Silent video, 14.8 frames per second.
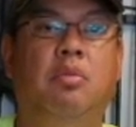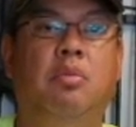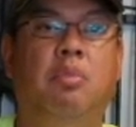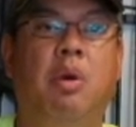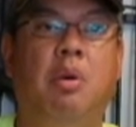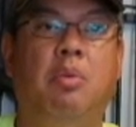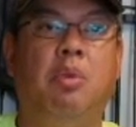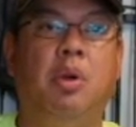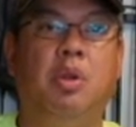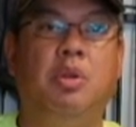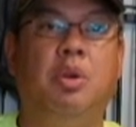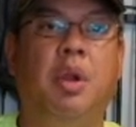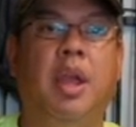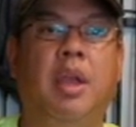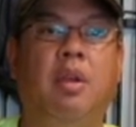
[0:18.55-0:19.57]
what we're
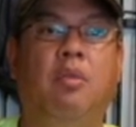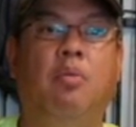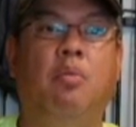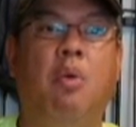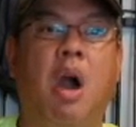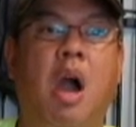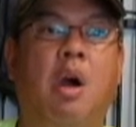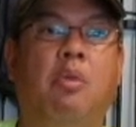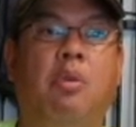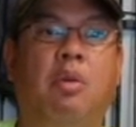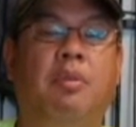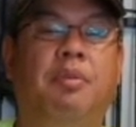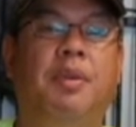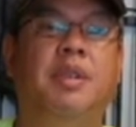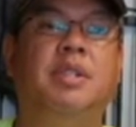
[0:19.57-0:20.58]
doing while we're
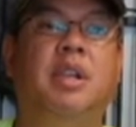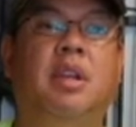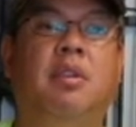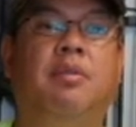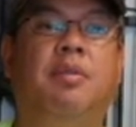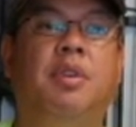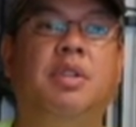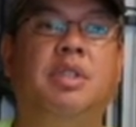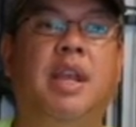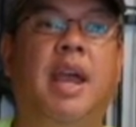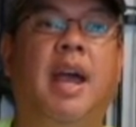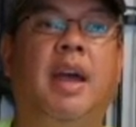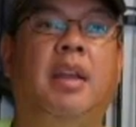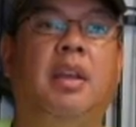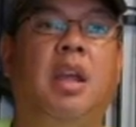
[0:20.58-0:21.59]
fishing for
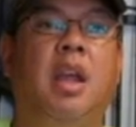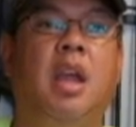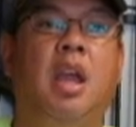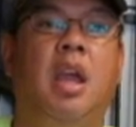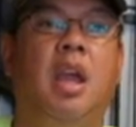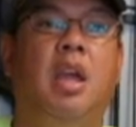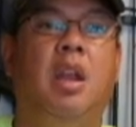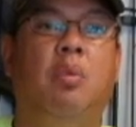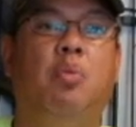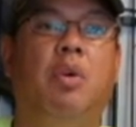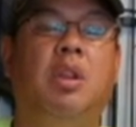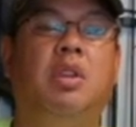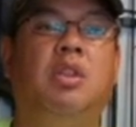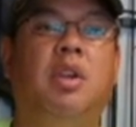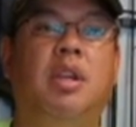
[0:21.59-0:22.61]
shad and
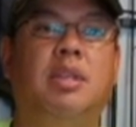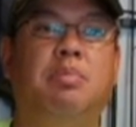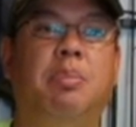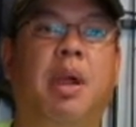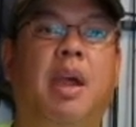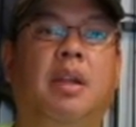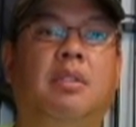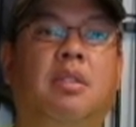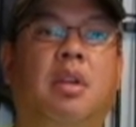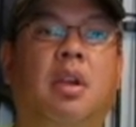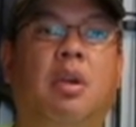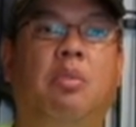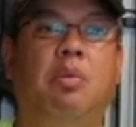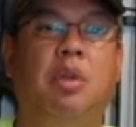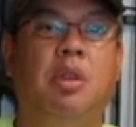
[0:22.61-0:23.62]
what to expect
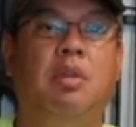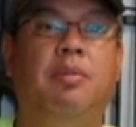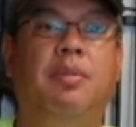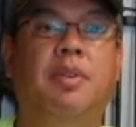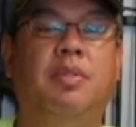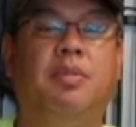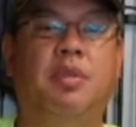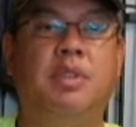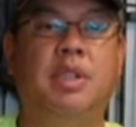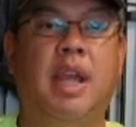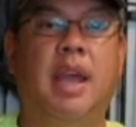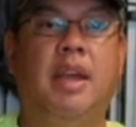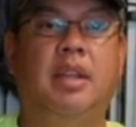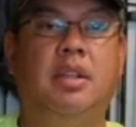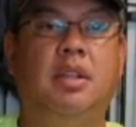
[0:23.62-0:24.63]
when you fish for
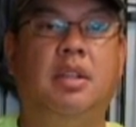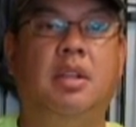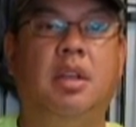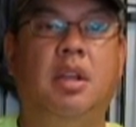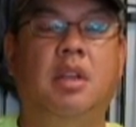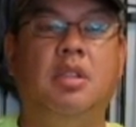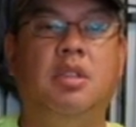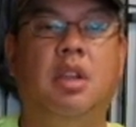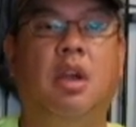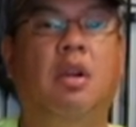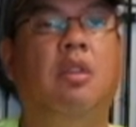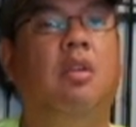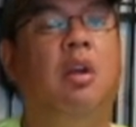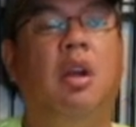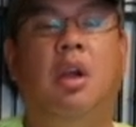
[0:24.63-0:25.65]
shad.
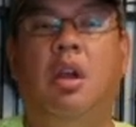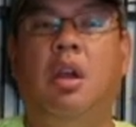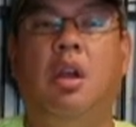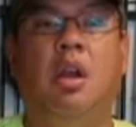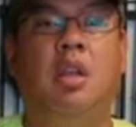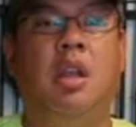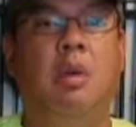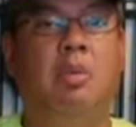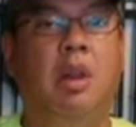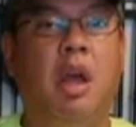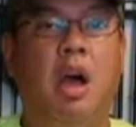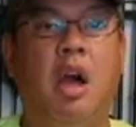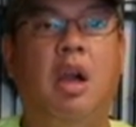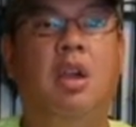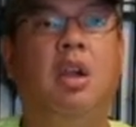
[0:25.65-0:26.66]
So come
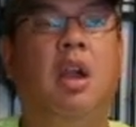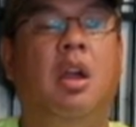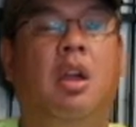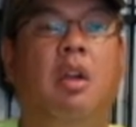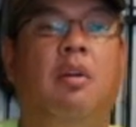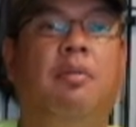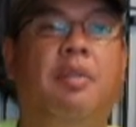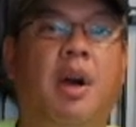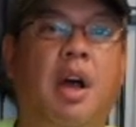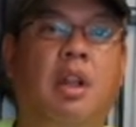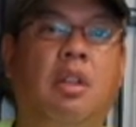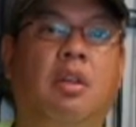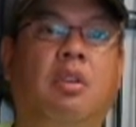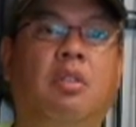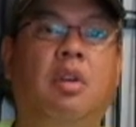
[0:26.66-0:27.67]
along,
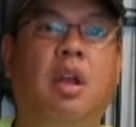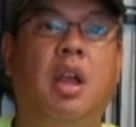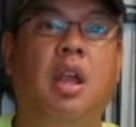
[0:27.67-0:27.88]
follow